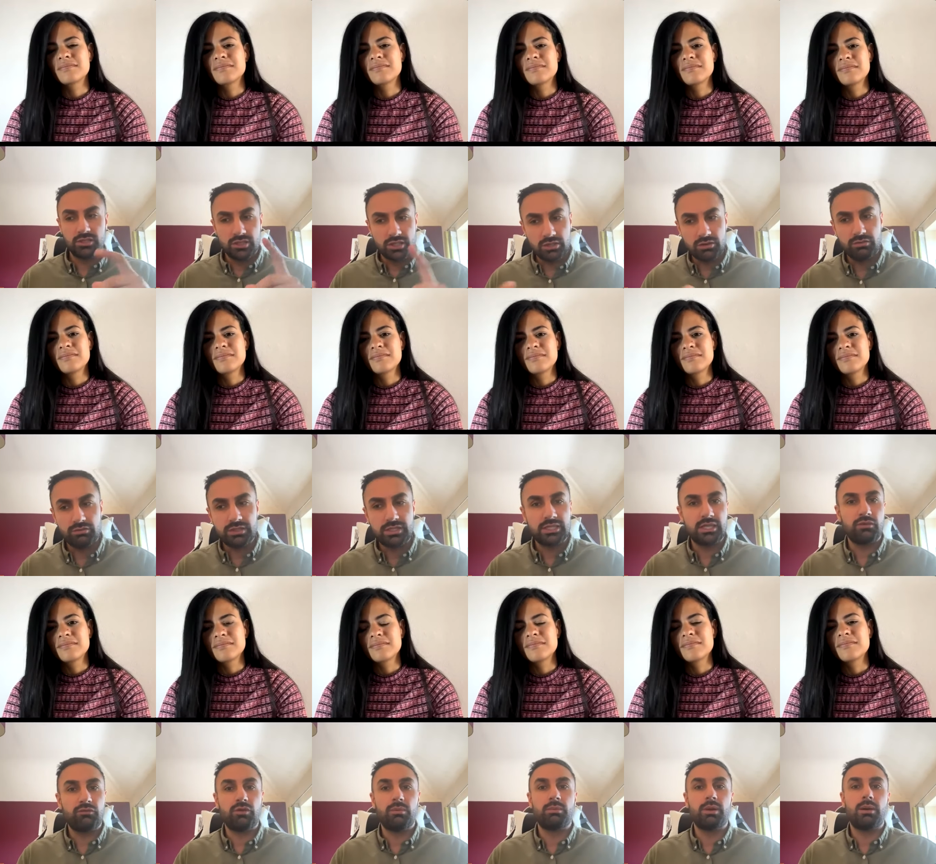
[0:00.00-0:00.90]
Speaker 1: You didn't
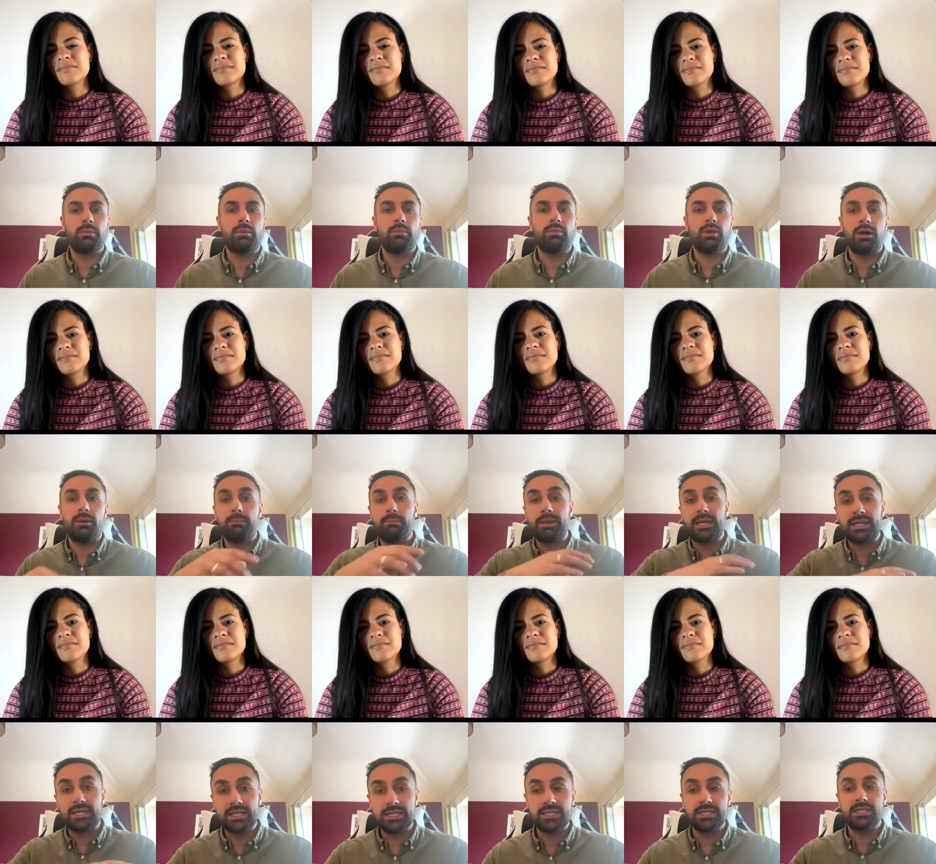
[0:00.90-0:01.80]
receive from blah, blah, blah
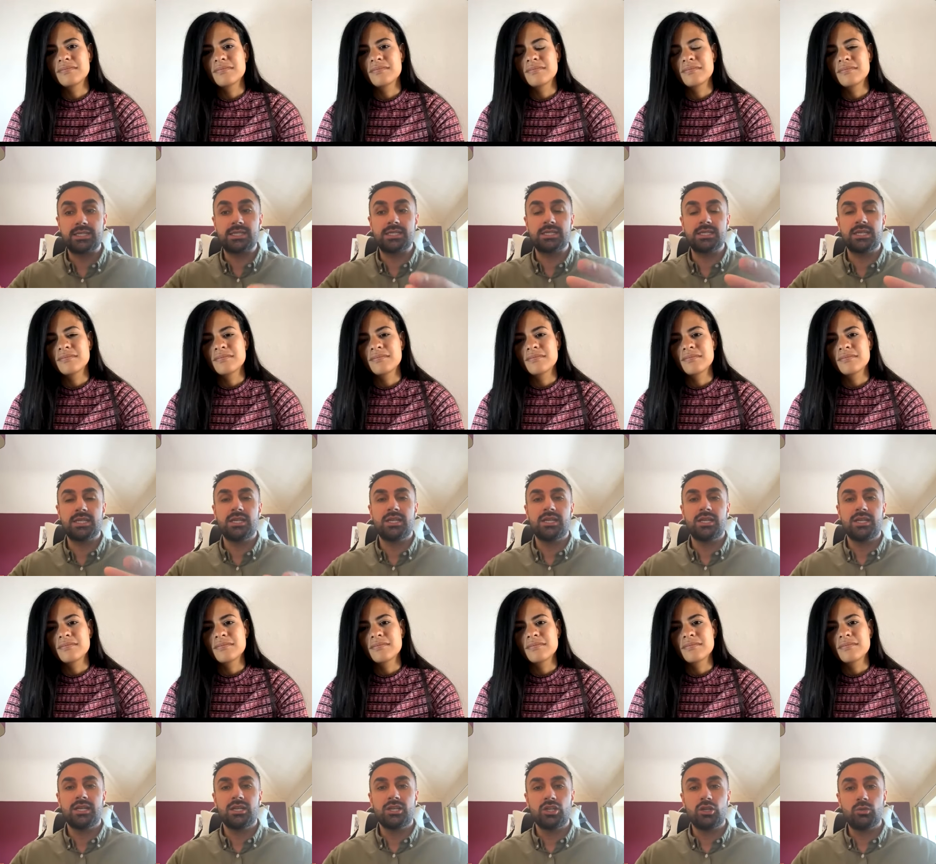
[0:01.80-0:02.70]
because
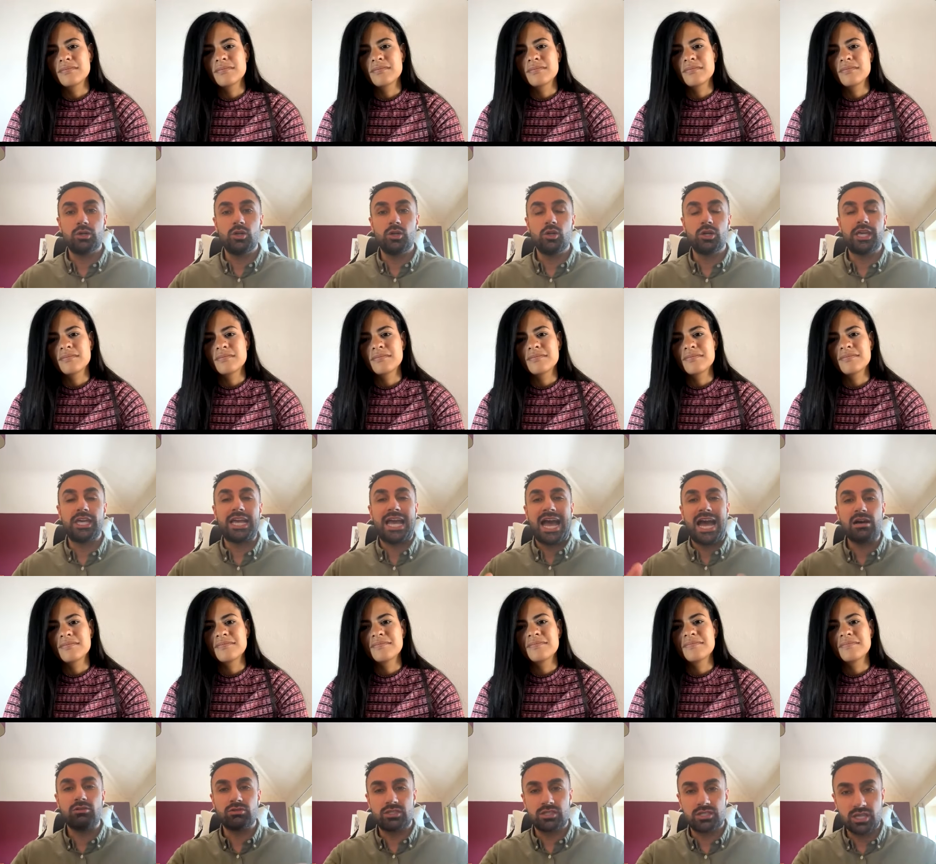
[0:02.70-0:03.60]
you were looking
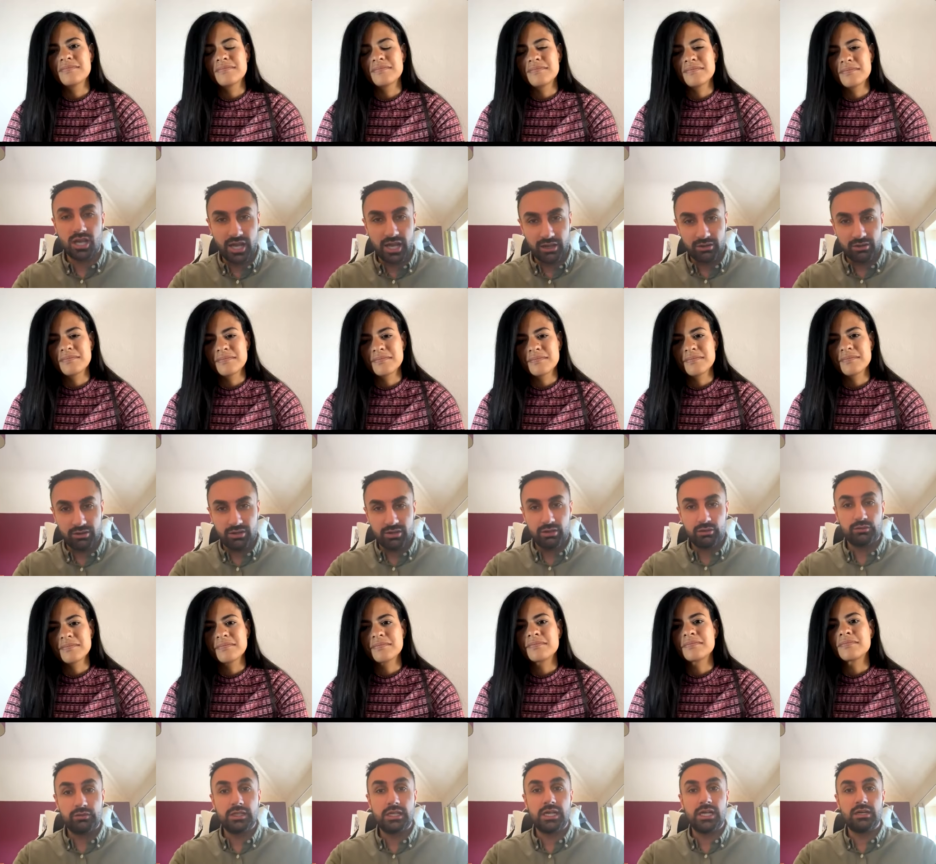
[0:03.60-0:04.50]
outside
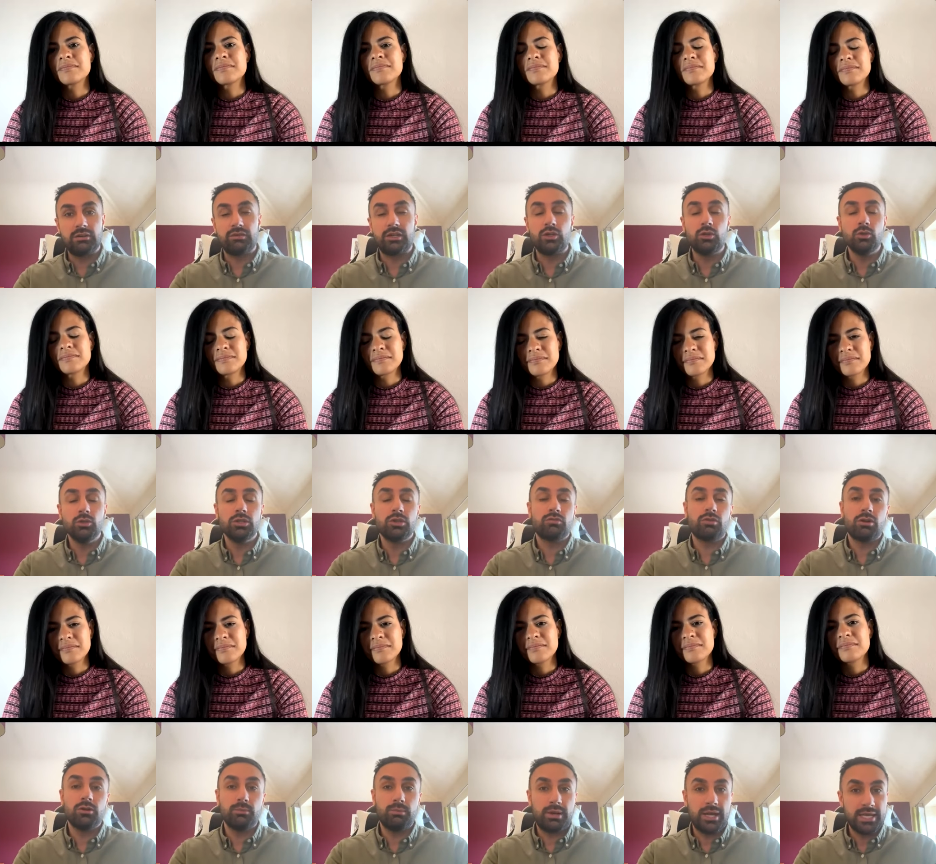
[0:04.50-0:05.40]
for love in all the
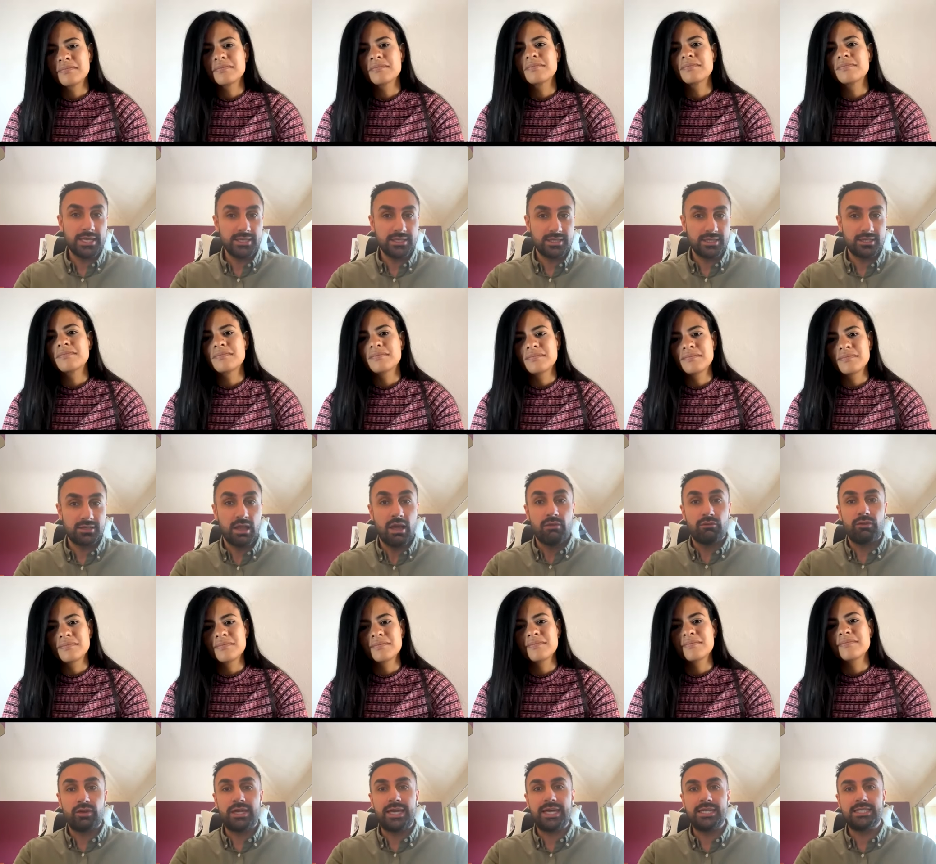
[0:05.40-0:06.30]
wrong places,
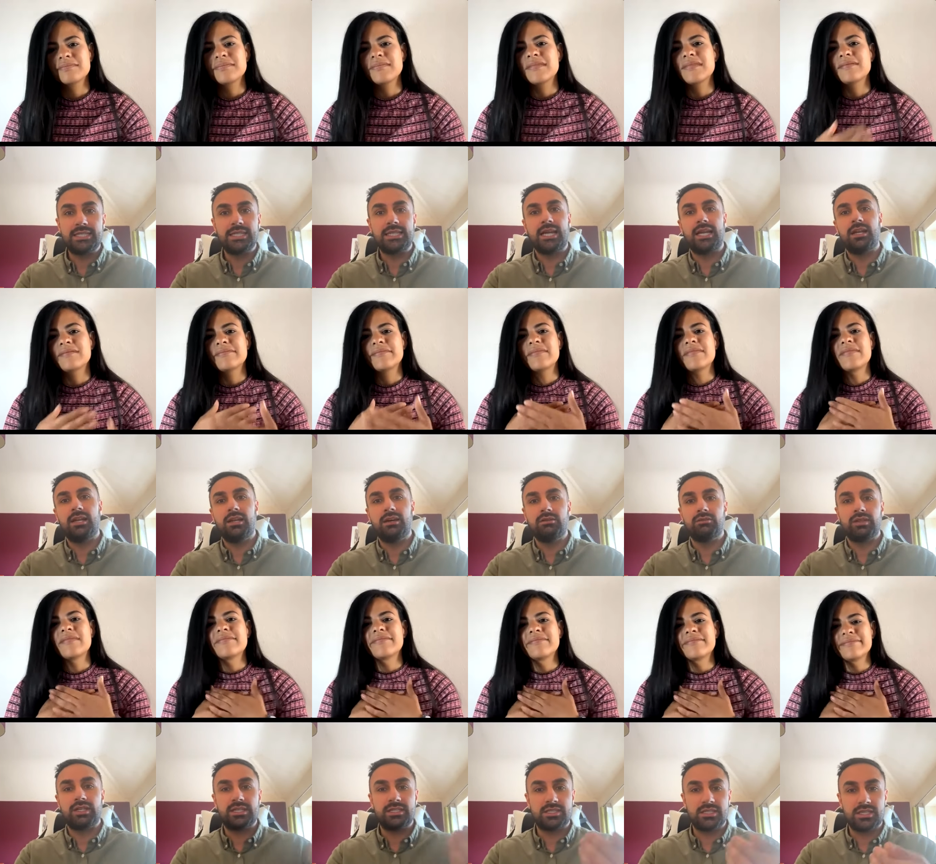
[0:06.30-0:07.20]
forgetting that love
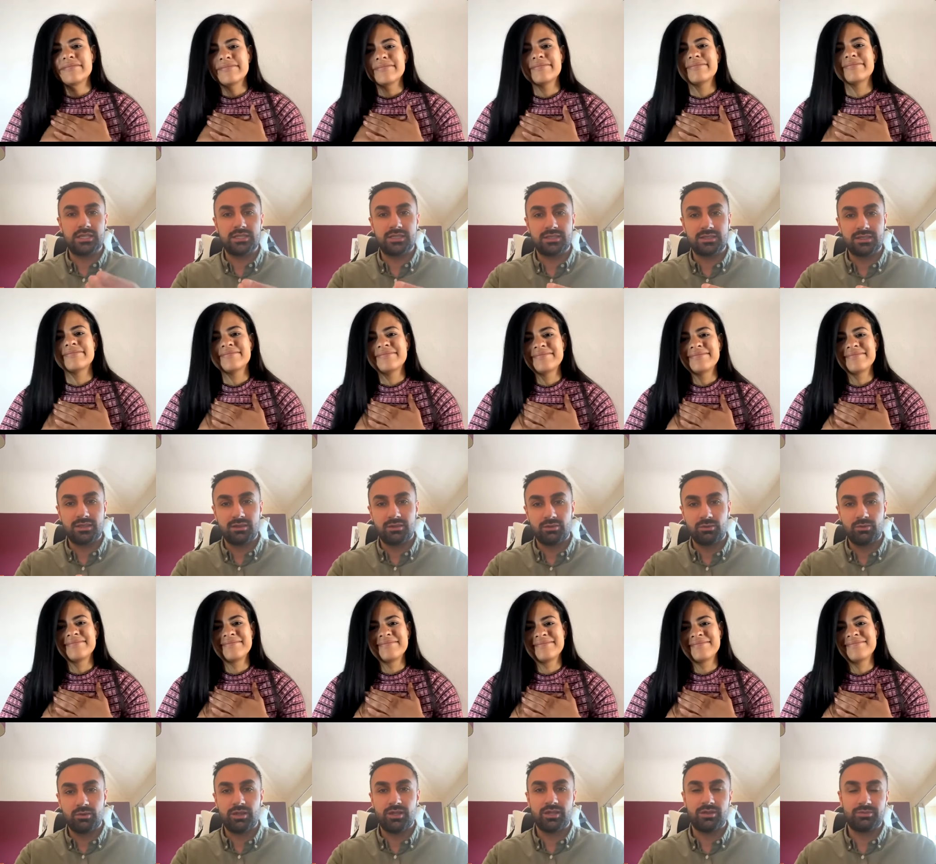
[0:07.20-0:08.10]
exists
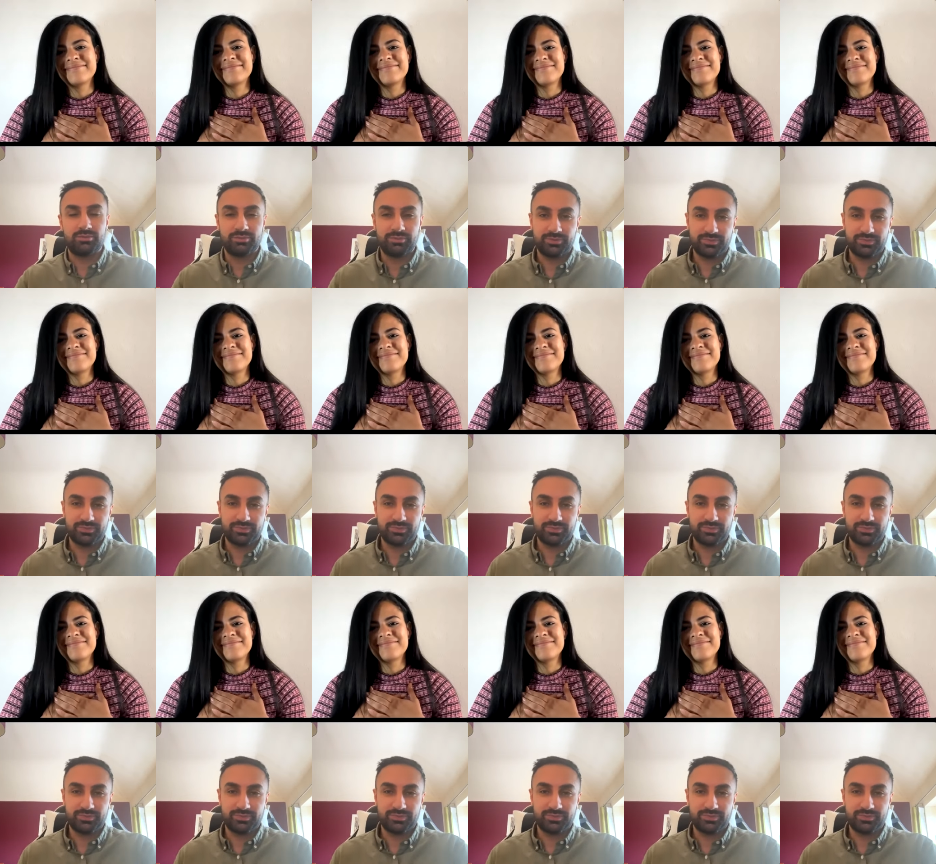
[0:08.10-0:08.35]
within.